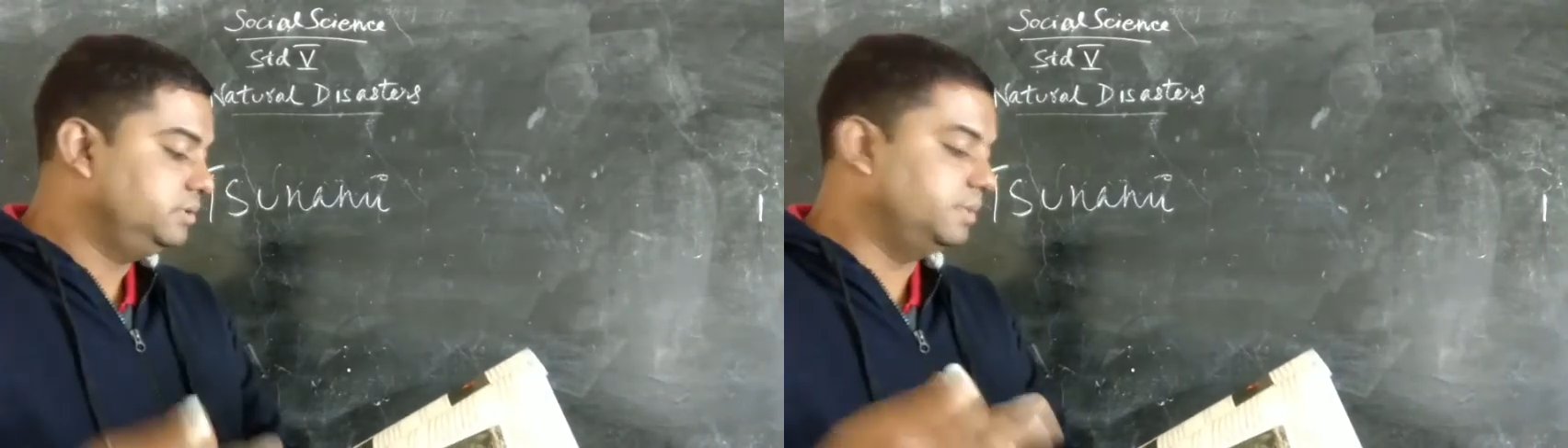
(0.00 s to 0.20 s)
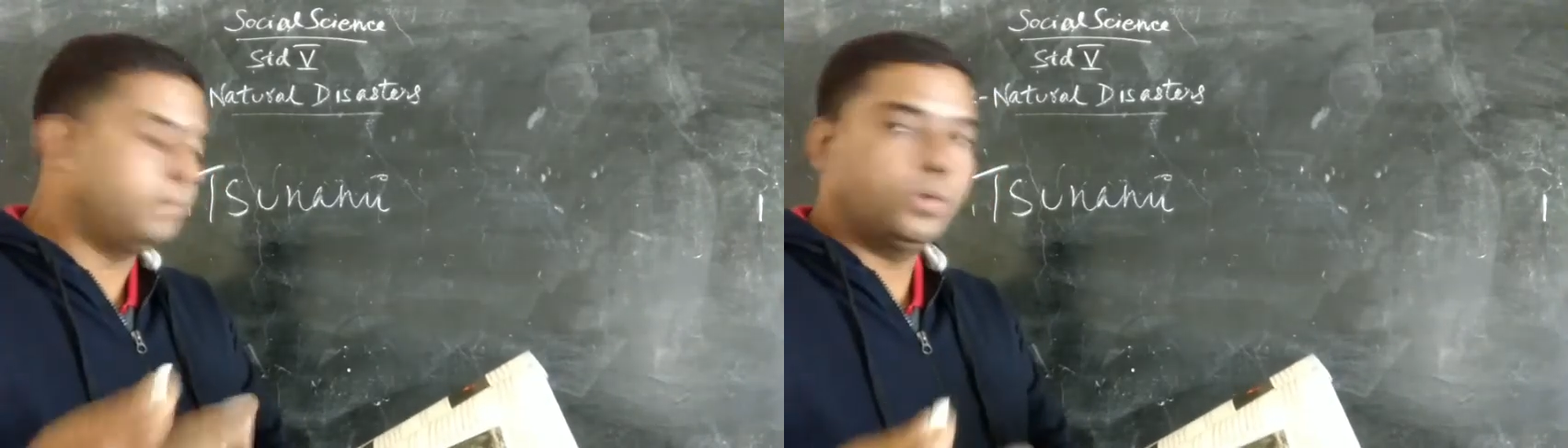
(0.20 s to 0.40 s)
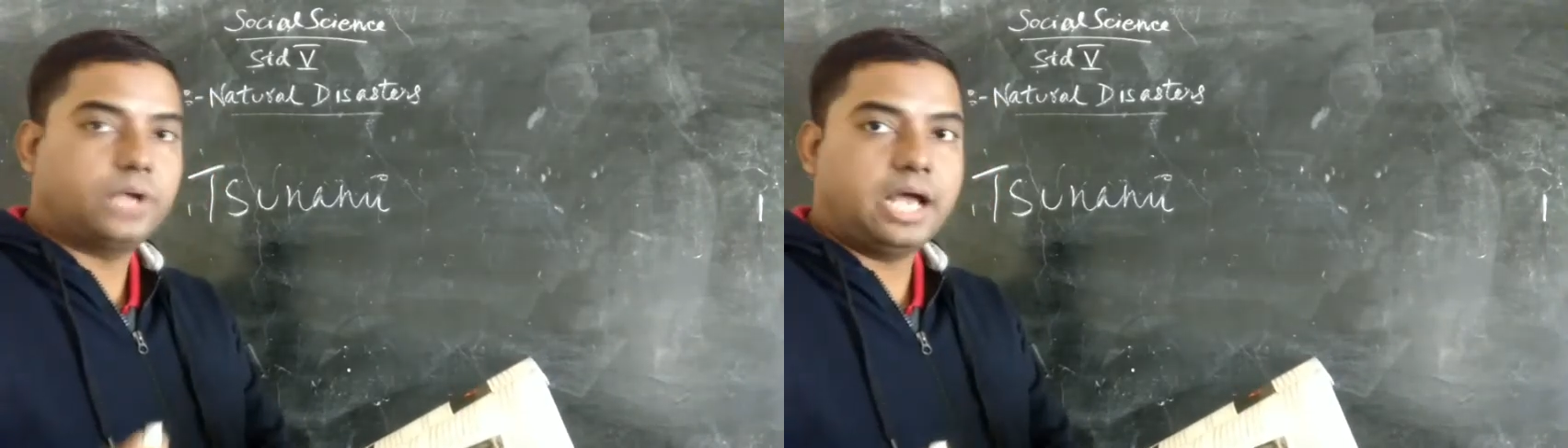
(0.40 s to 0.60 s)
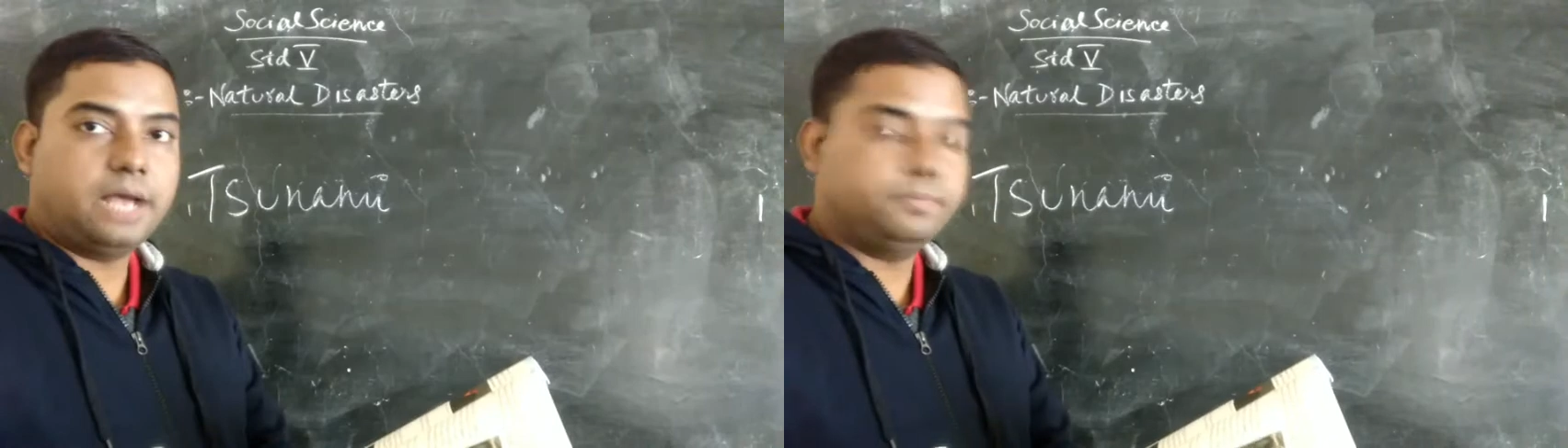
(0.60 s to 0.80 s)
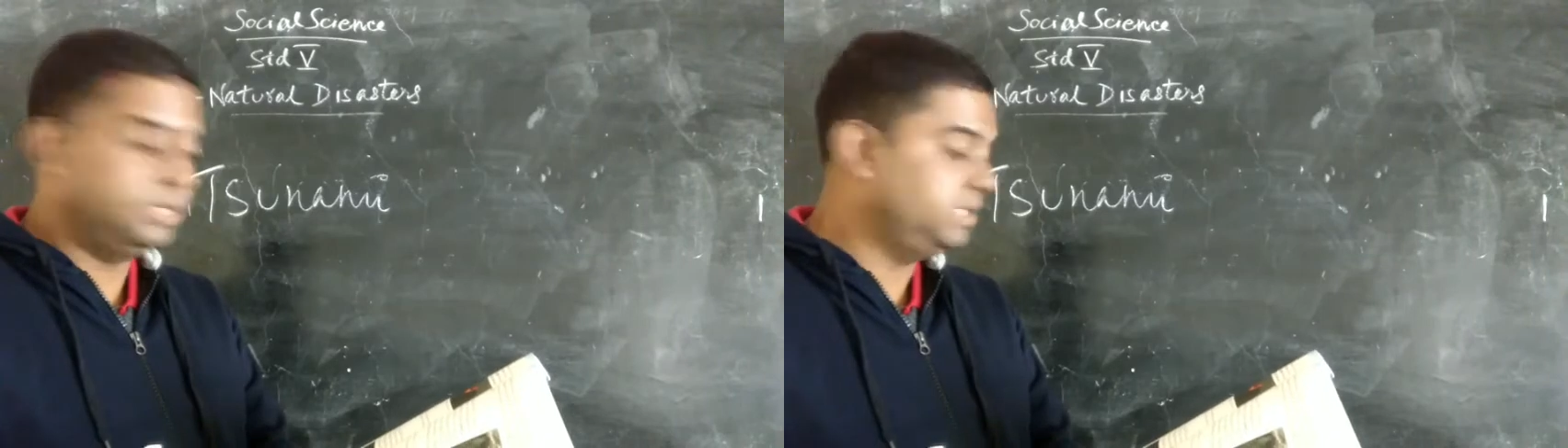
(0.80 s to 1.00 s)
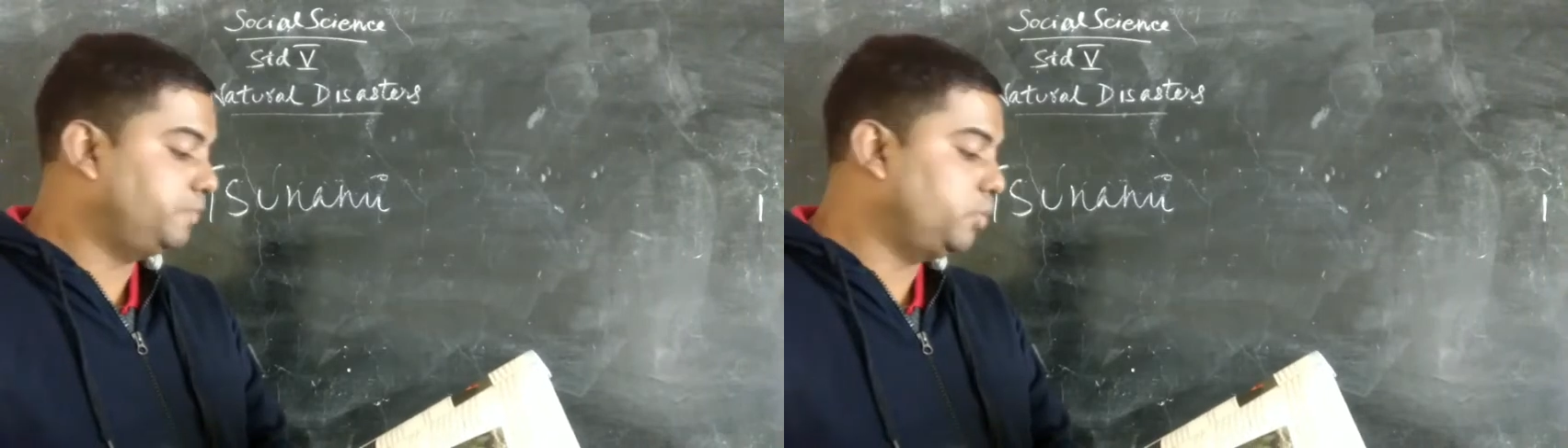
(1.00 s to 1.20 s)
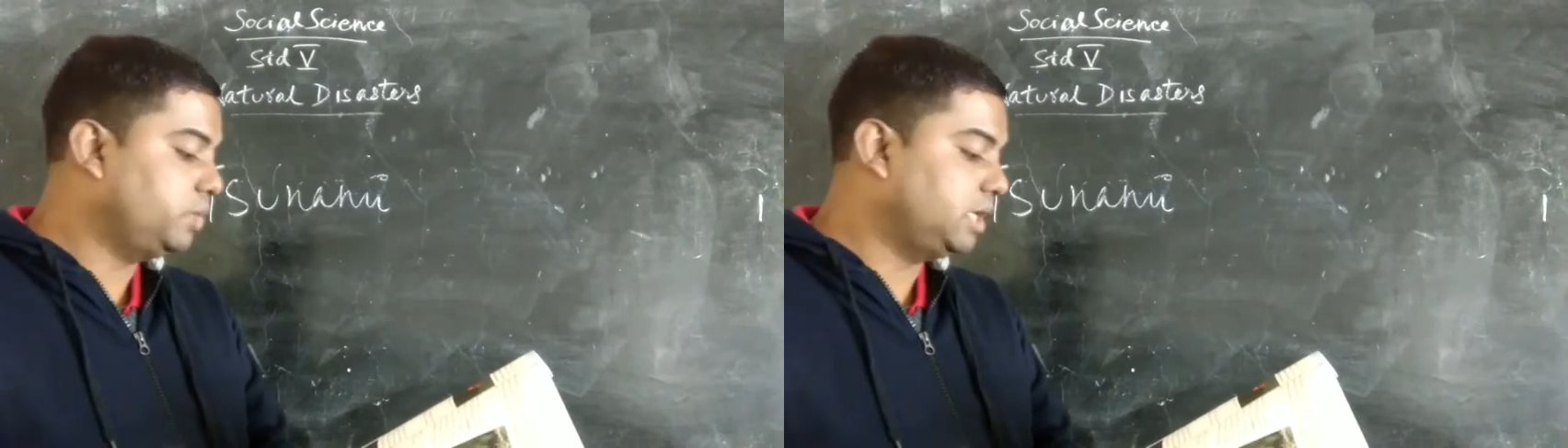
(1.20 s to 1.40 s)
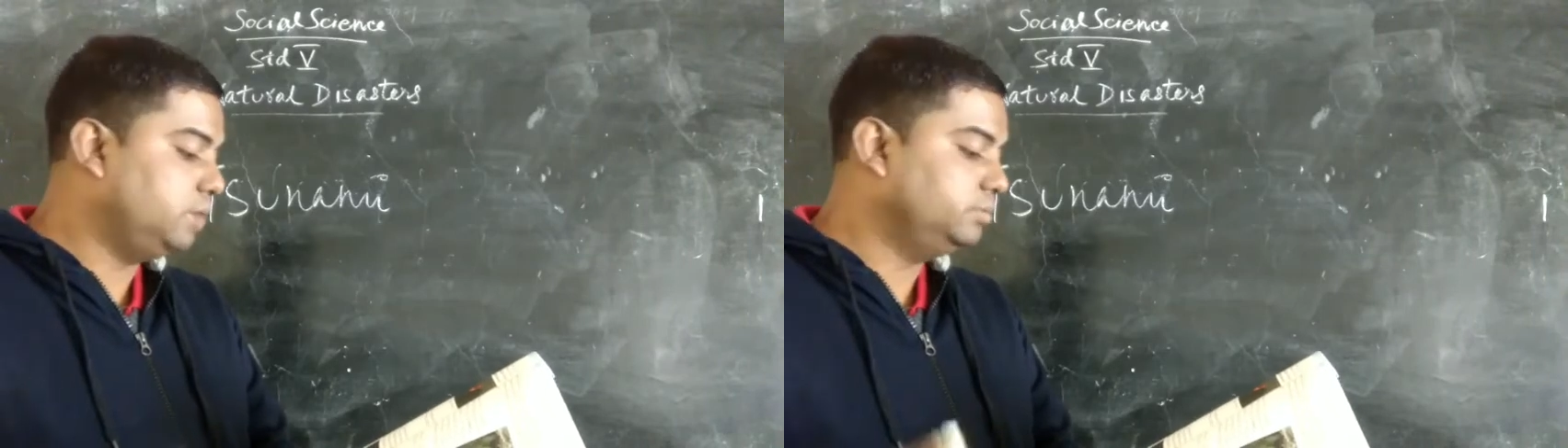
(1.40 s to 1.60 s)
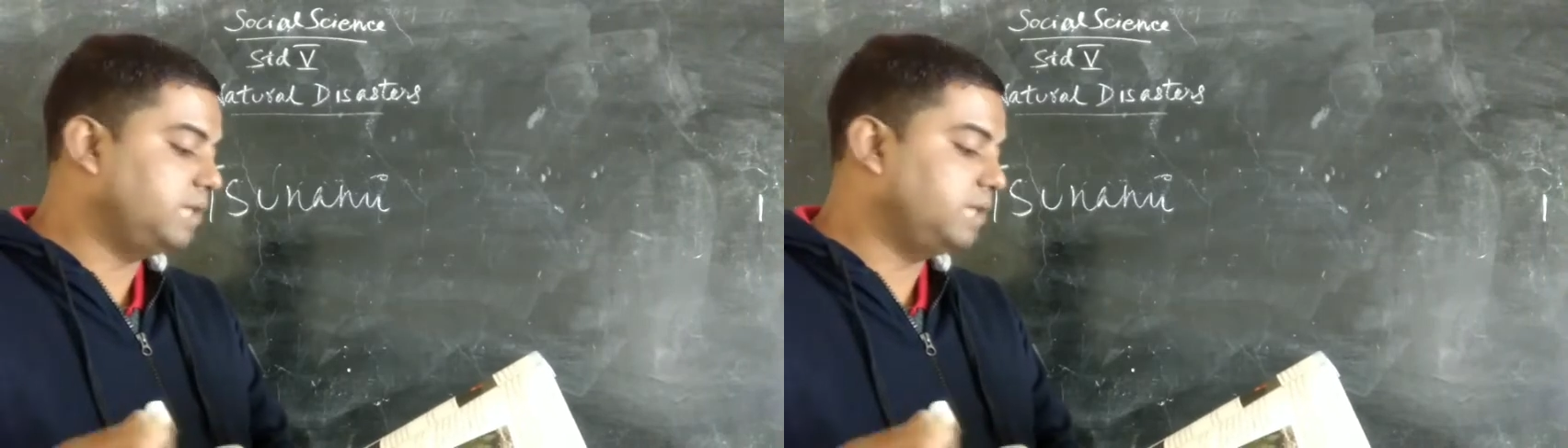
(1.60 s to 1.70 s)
the port towns,